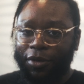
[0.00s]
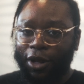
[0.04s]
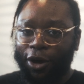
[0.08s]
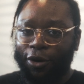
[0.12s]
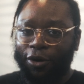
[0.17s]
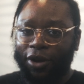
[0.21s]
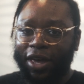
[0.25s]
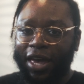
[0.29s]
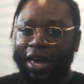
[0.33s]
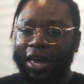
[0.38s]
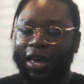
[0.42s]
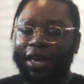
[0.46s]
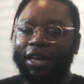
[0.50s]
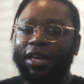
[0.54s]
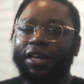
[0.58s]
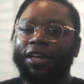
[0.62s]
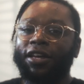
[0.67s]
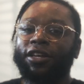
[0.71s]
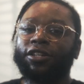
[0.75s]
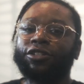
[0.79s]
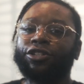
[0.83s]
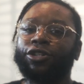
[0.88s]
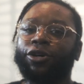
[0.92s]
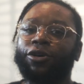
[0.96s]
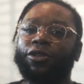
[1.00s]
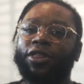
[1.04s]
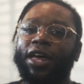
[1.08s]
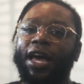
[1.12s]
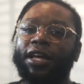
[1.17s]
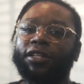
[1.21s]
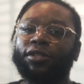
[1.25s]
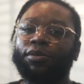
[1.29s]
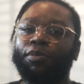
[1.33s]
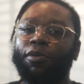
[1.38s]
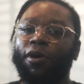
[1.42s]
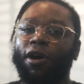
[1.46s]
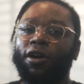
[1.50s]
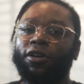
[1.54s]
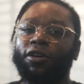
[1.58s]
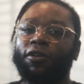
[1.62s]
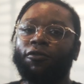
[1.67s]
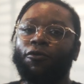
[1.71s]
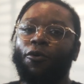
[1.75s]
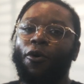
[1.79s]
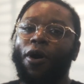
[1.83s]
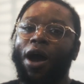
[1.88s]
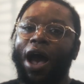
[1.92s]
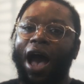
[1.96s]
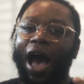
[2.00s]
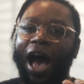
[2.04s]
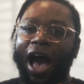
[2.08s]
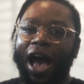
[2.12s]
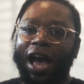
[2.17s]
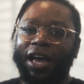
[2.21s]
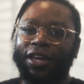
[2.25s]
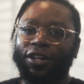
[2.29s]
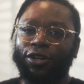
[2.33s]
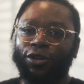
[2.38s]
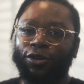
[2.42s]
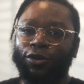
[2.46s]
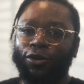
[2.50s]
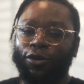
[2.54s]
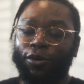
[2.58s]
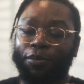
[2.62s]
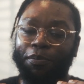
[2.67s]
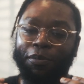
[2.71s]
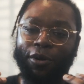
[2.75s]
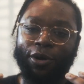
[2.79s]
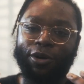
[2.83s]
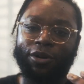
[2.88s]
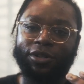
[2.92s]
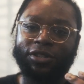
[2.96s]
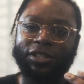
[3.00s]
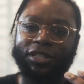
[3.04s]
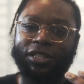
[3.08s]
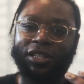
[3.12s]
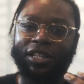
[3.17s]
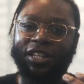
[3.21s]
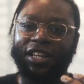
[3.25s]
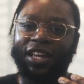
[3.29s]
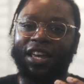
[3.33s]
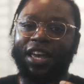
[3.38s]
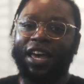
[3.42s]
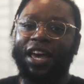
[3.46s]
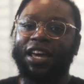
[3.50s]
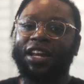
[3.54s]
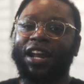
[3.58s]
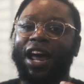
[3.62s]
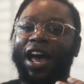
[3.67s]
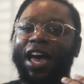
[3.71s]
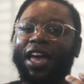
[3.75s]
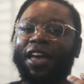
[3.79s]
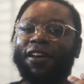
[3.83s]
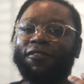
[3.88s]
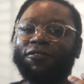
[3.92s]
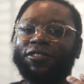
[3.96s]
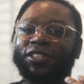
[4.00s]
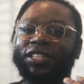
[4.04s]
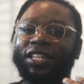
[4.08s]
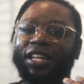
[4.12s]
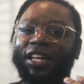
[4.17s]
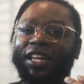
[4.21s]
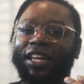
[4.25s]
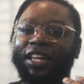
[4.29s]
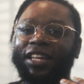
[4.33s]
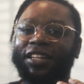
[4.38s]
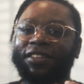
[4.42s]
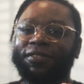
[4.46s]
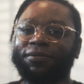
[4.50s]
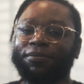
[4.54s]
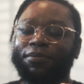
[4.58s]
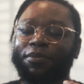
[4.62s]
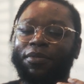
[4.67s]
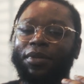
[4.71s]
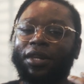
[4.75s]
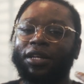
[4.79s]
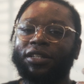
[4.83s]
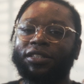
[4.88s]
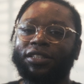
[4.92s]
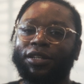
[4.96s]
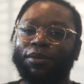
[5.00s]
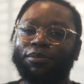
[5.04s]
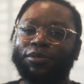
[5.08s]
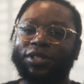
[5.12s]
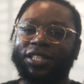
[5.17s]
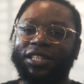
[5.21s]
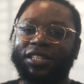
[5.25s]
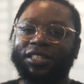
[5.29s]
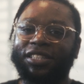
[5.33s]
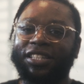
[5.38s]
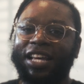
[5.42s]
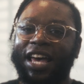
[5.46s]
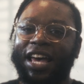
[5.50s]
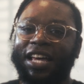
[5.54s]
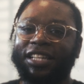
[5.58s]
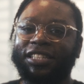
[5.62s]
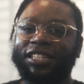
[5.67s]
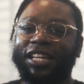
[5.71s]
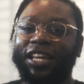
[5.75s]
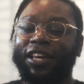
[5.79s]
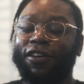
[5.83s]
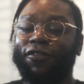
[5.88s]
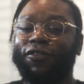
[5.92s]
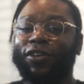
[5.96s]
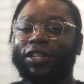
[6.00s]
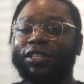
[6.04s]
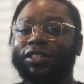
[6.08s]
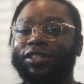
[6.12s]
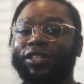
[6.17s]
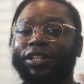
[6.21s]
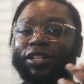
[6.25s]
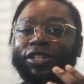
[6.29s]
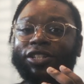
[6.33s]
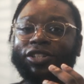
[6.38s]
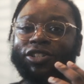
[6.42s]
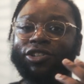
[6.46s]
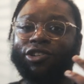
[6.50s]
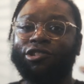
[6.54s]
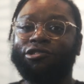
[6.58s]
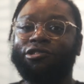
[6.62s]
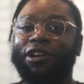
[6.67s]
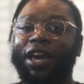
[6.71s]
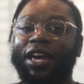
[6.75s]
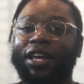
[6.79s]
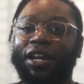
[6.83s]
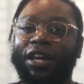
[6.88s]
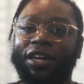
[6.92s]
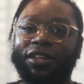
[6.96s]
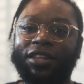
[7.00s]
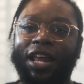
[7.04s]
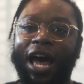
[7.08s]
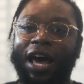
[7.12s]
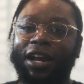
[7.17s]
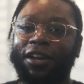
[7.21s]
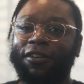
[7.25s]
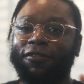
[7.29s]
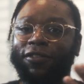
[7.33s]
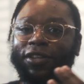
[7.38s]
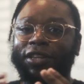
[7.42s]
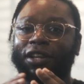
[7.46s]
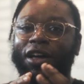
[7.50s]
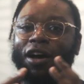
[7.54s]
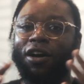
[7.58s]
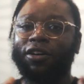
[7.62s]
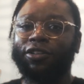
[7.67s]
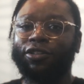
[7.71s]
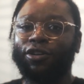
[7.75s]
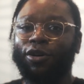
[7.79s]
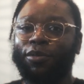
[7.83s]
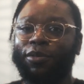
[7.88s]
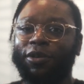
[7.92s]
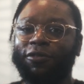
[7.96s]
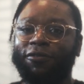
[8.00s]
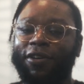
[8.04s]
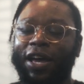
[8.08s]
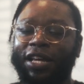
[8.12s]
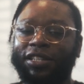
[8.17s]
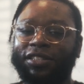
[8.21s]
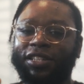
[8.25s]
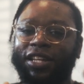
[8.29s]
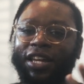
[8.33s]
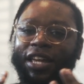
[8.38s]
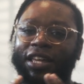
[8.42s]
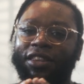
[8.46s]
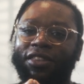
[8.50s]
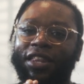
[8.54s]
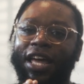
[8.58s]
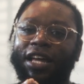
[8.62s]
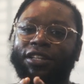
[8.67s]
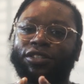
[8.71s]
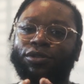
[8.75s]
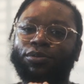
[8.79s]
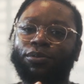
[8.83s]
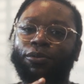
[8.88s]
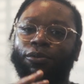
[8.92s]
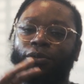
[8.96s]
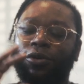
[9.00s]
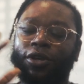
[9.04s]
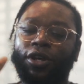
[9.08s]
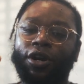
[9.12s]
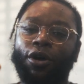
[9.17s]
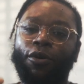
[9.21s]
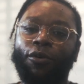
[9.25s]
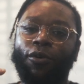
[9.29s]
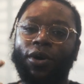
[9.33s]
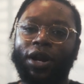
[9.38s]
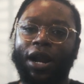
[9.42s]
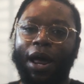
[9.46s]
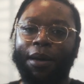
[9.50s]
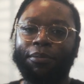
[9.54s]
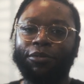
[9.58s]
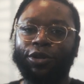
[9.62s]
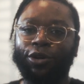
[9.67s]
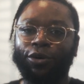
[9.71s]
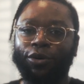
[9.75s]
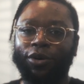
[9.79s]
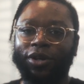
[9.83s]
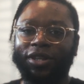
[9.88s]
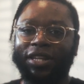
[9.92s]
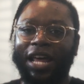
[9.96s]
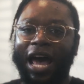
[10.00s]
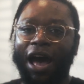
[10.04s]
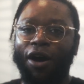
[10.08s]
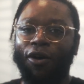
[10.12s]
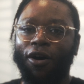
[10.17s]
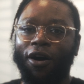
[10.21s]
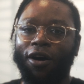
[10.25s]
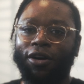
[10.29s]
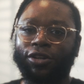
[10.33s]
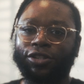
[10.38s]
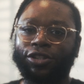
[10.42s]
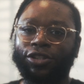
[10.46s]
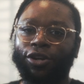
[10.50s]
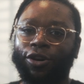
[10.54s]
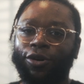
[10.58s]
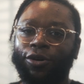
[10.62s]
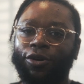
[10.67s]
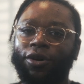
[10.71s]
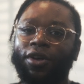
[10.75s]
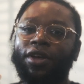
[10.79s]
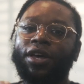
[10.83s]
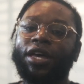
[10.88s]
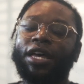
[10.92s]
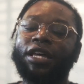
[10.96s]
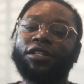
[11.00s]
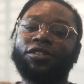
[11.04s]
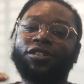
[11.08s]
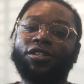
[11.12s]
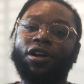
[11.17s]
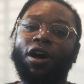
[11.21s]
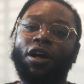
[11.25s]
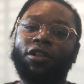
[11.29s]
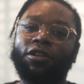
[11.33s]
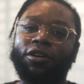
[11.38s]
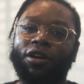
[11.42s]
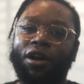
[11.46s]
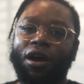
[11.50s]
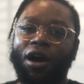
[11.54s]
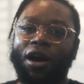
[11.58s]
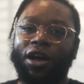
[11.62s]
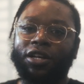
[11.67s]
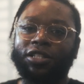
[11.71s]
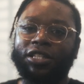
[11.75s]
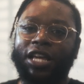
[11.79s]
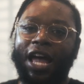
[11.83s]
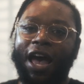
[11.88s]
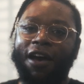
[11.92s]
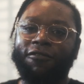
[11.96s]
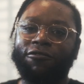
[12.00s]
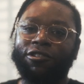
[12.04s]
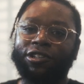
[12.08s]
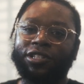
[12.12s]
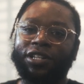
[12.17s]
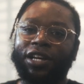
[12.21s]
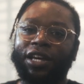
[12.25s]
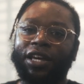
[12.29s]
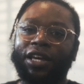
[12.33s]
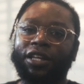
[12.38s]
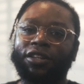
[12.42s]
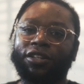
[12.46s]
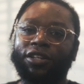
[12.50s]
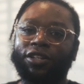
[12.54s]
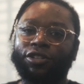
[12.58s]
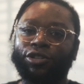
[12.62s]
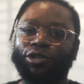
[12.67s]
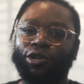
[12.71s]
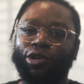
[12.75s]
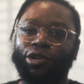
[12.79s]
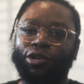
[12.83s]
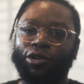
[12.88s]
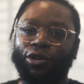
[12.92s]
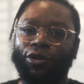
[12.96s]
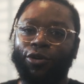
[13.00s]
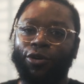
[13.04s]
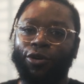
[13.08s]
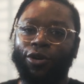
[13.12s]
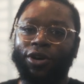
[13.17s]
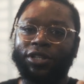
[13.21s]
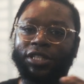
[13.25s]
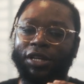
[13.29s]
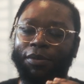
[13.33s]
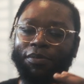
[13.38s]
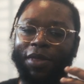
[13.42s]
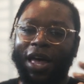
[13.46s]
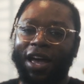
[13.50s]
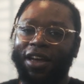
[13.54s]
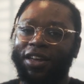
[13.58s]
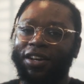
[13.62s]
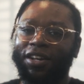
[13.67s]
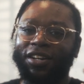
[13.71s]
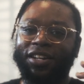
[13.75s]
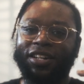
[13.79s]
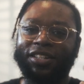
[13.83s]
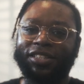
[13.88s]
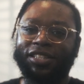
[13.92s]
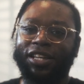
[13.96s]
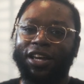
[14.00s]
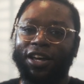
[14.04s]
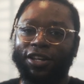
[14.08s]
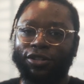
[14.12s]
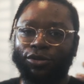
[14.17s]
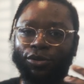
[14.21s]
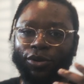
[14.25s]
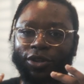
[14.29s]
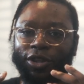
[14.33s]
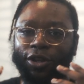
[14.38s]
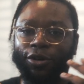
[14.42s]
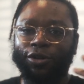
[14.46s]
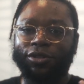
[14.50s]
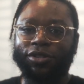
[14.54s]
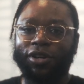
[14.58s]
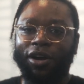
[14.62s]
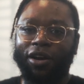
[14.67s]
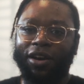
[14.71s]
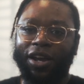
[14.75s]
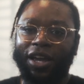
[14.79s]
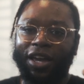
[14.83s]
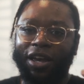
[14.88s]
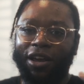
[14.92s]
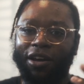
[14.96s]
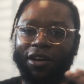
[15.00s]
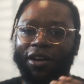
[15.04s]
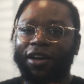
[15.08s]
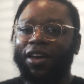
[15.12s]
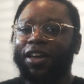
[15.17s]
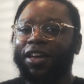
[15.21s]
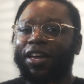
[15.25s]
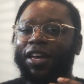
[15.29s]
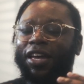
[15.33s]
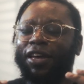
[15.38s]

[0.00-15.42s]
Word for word: Okay, so that's part of what I do personally, and I have seen some success even just trading, not even long term investing. That's, you know, what I'm doing now also is dollar cost averaging into certain coins. I'm not going to discuss what those are here.